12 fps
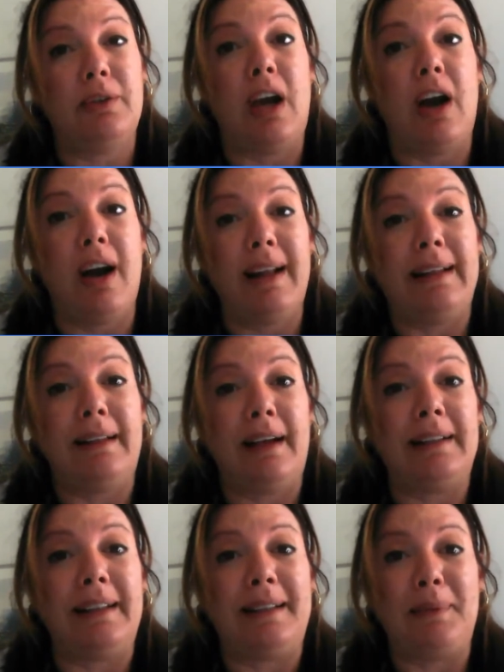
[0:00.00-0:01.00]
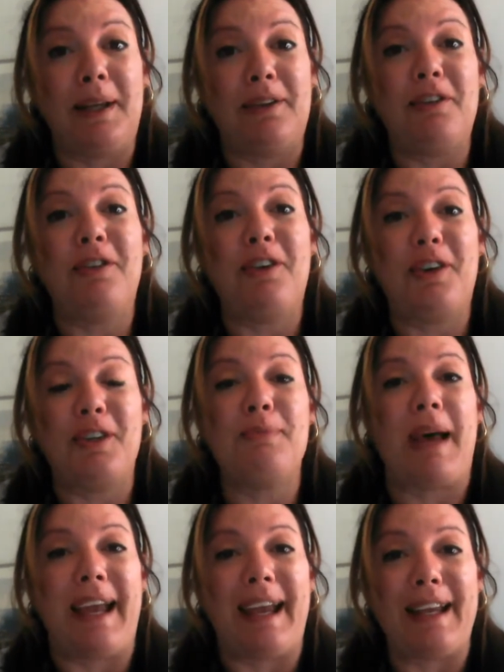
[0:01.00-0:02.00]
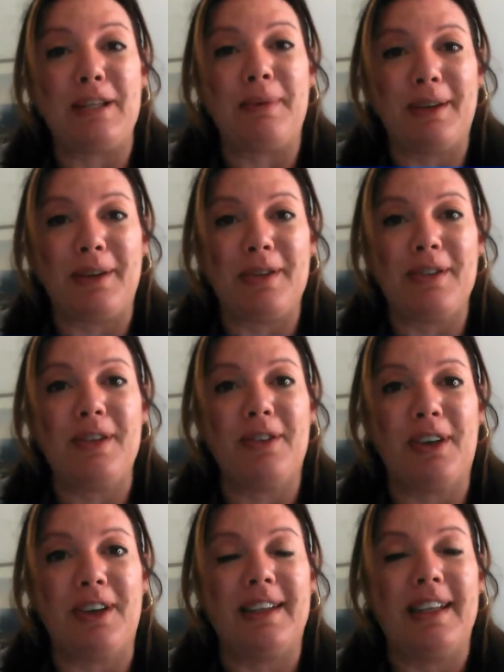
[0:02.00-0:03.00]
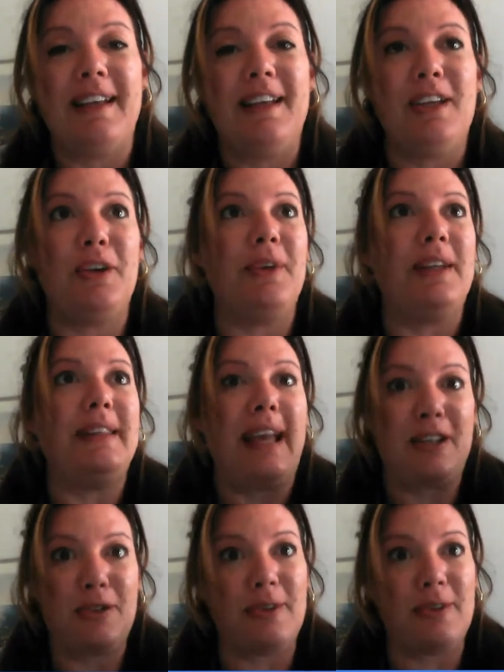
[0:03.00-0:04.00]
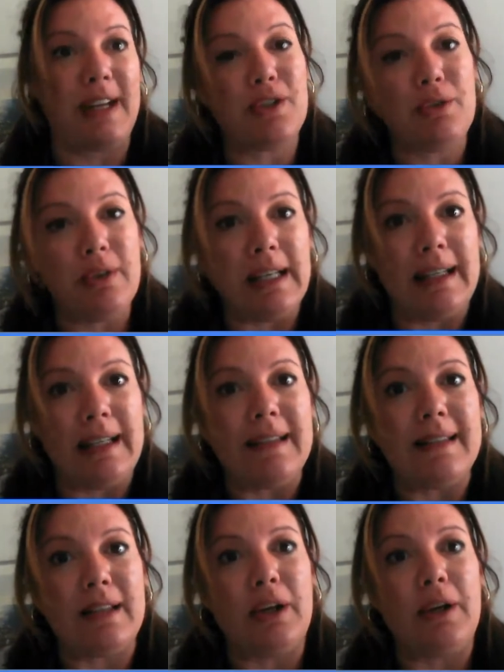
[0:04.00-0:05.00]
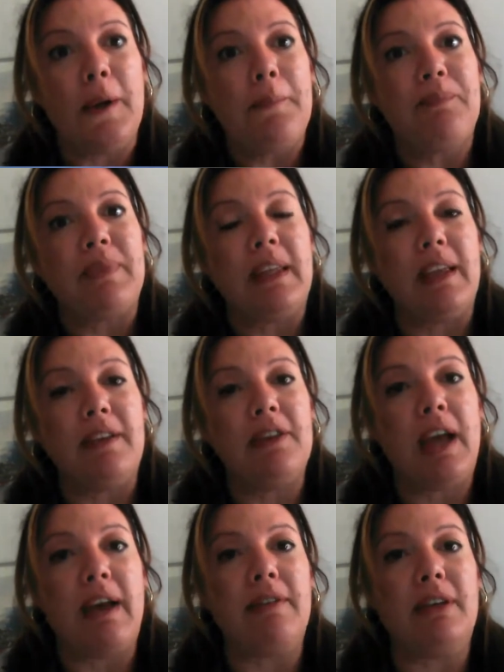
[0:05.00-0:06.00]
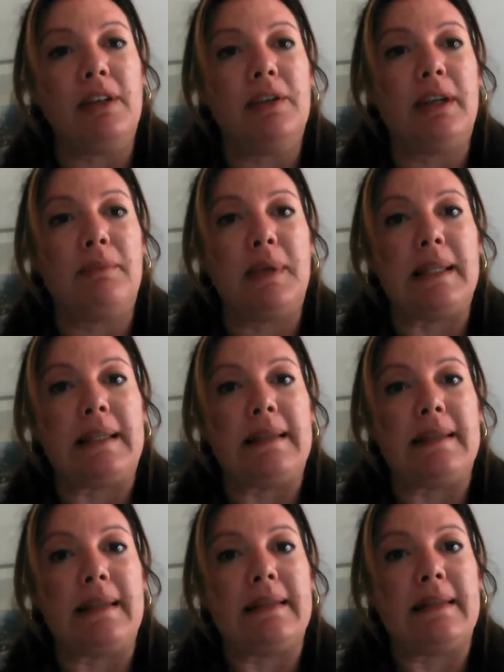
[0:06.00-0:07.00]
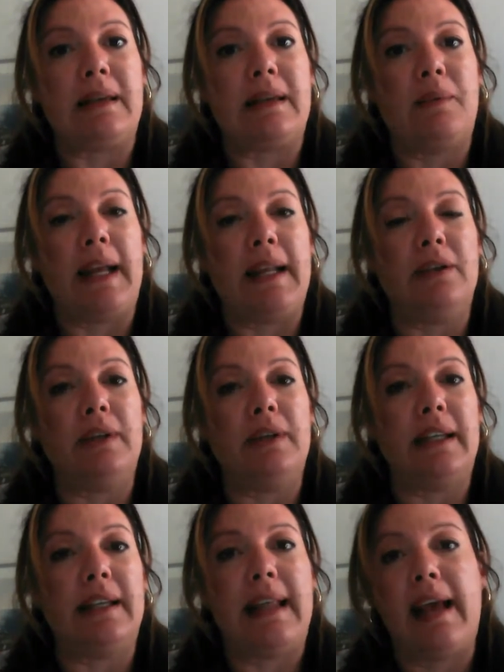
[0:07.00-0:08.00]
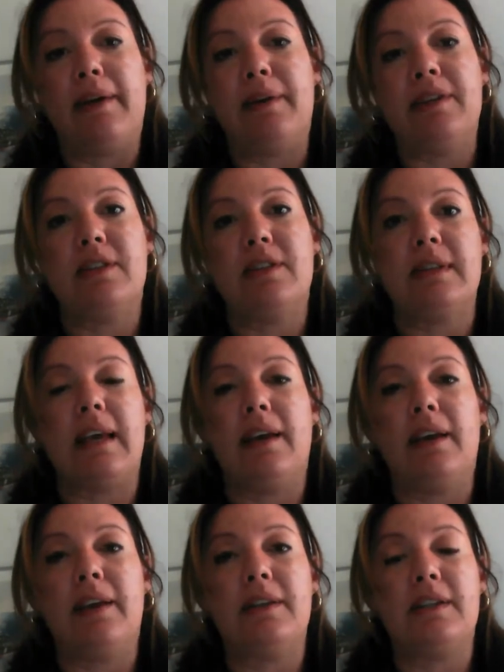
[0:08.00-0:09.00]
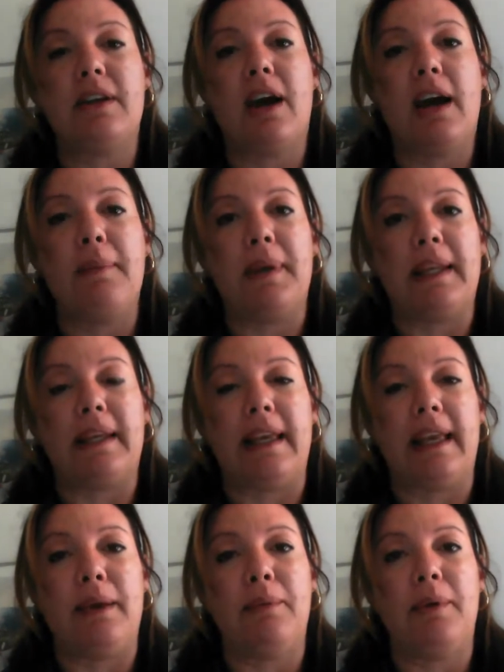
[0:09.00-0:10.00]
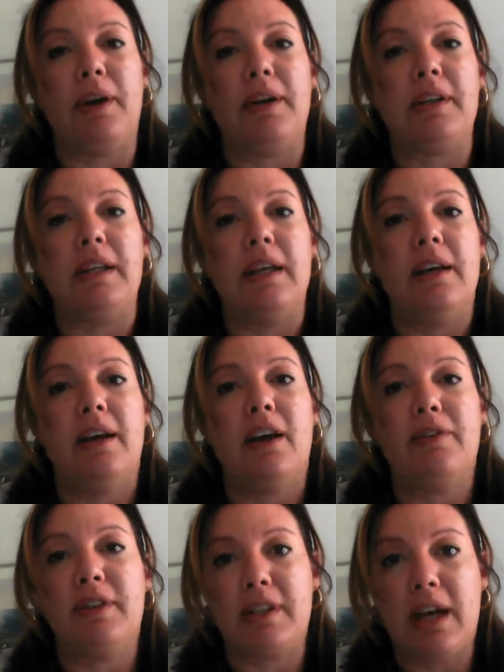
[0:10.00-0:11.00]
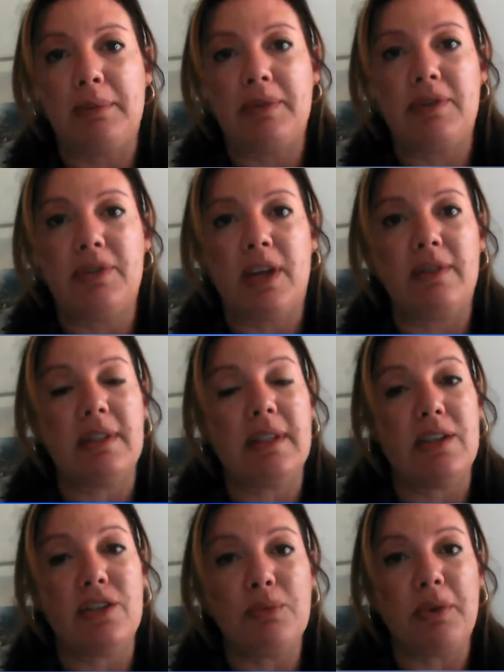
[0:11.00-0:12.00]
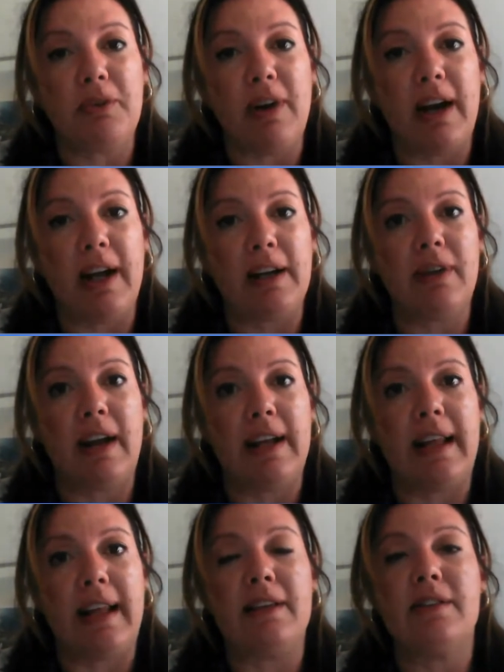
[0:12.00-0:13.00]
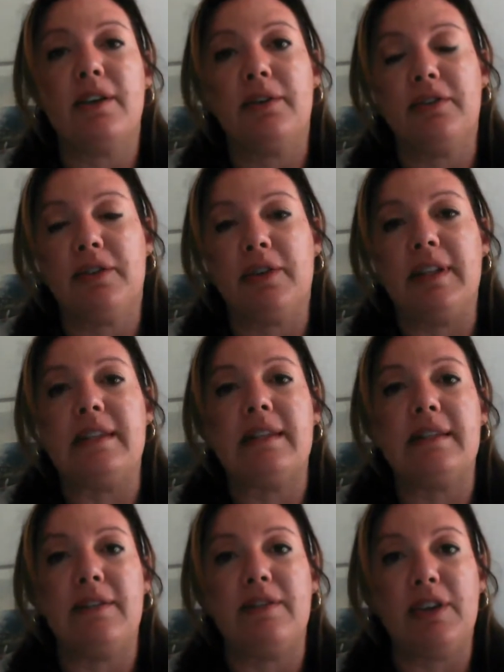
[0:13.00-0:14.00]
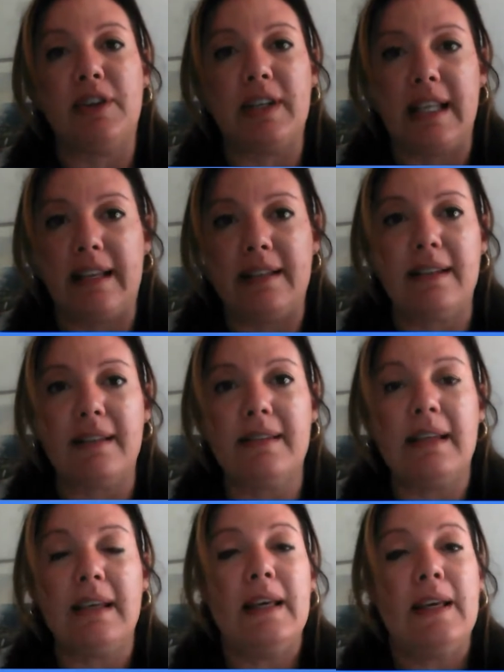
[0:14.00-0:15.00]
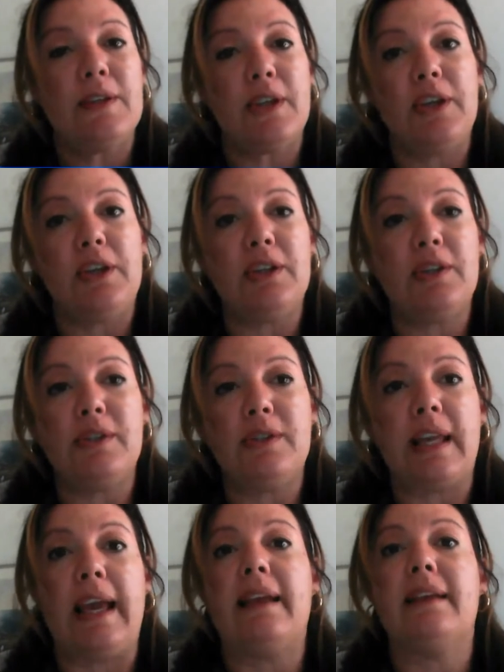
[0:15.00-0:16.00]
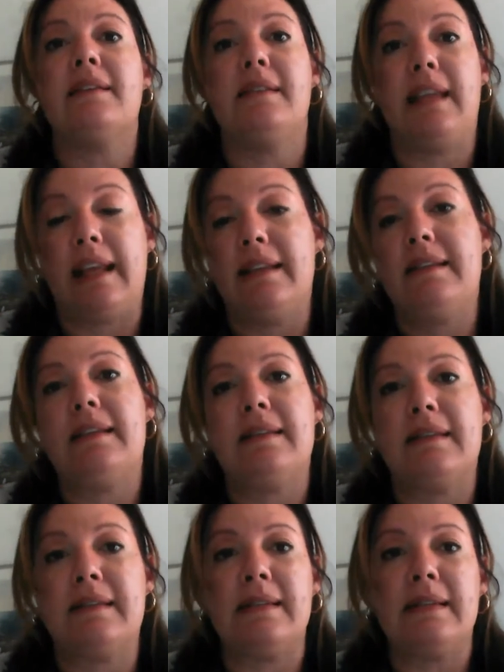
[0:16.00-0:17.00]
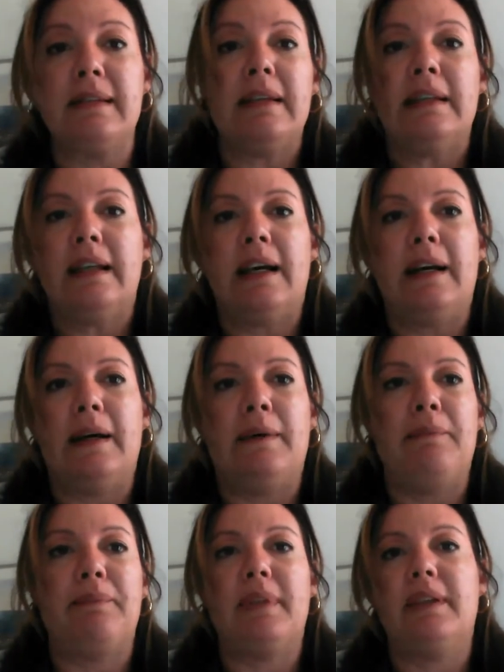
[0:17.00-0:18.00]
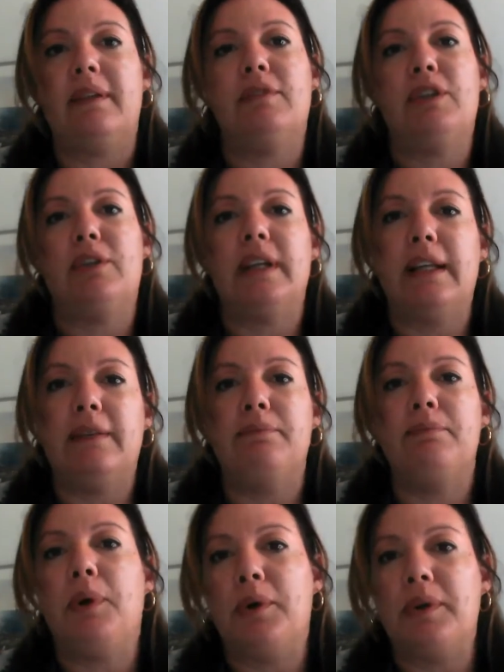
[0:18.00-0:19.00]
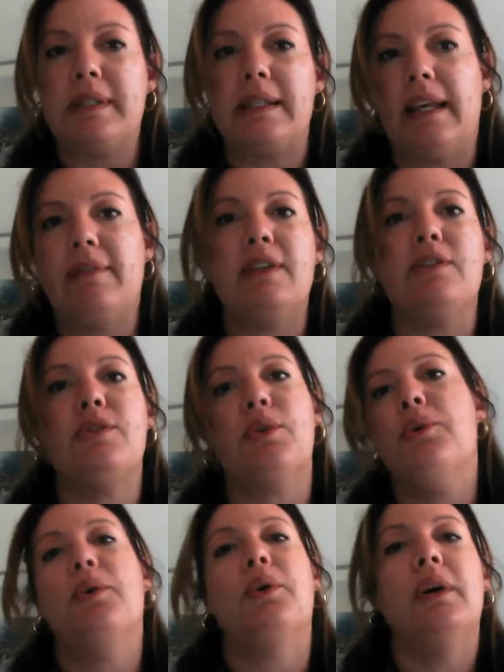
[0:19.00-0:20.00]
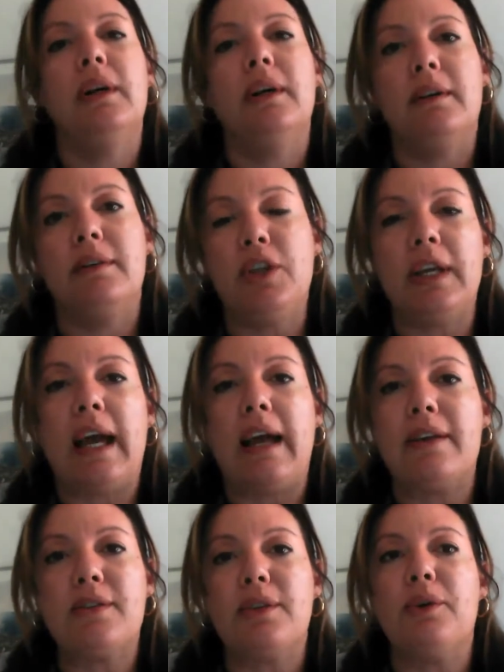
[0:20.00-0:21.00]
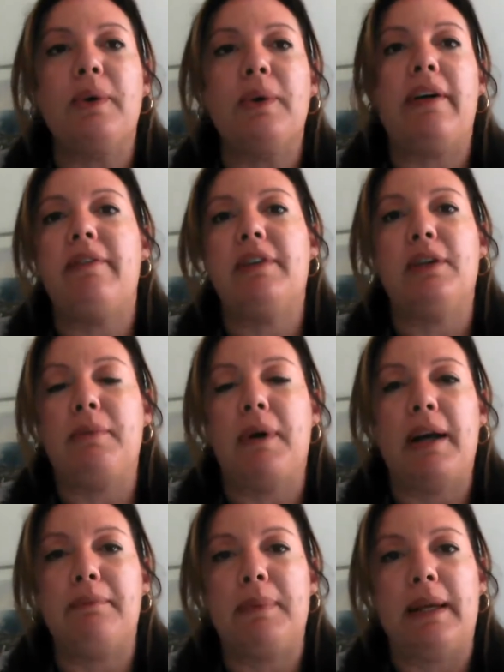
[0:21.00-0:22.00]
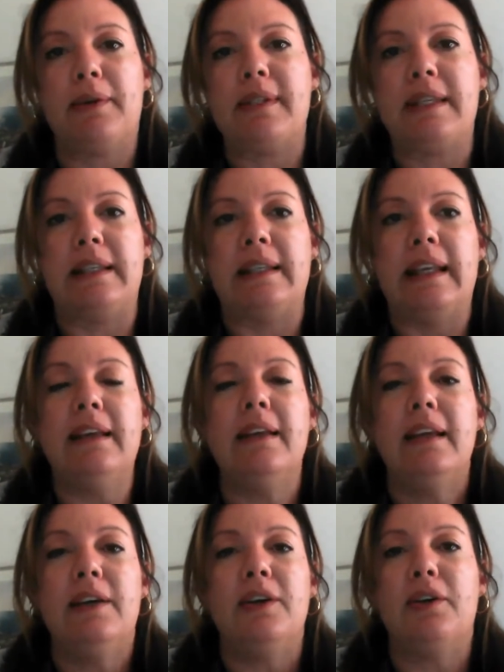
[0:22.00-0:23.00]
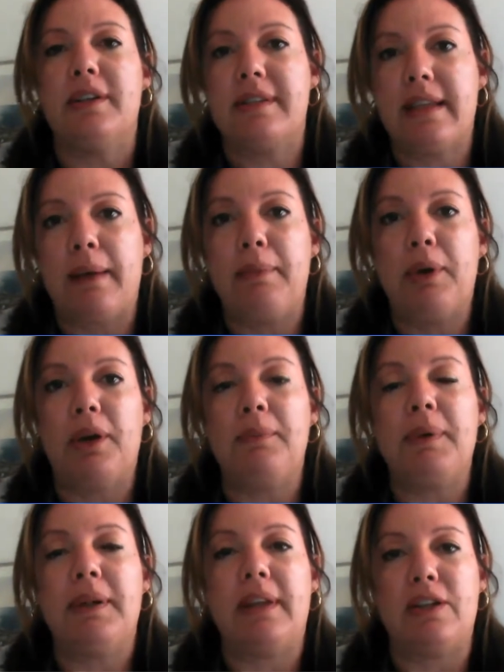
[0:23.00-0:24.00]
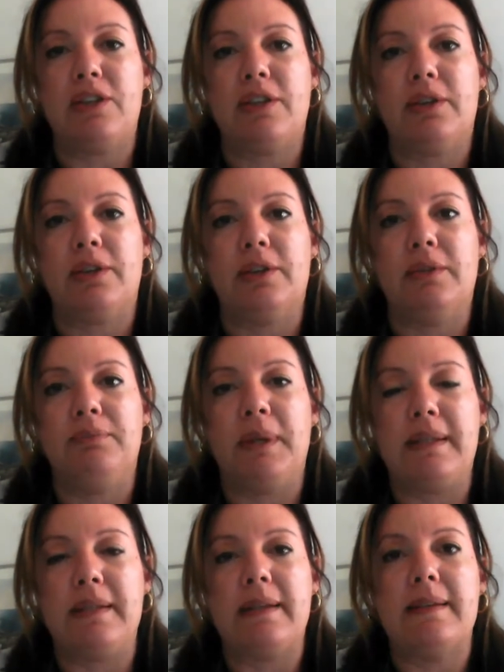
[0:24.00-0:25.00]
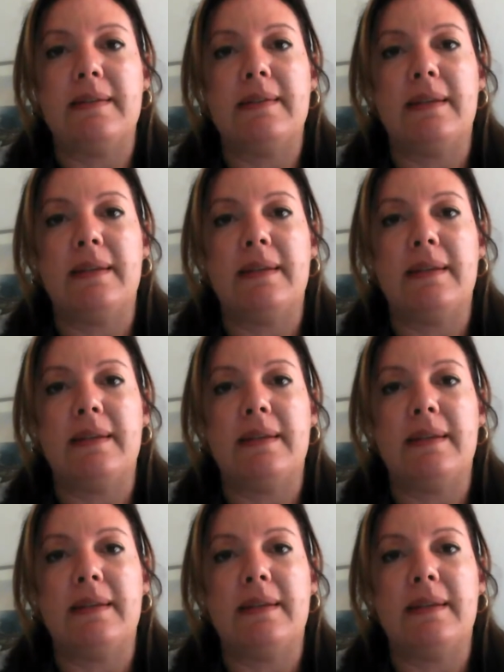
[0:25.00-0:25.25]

highly likely to be on the first page because you're in that directory list. So if you have a look at businesses, a way to look at it now is just to type in a keyword of the type of service that you provide right now. So for instance, if you're a dentist, so you could say dentist in Port Stephens or Newcastle or wherever you might be, or Sydney, or a suburb that your business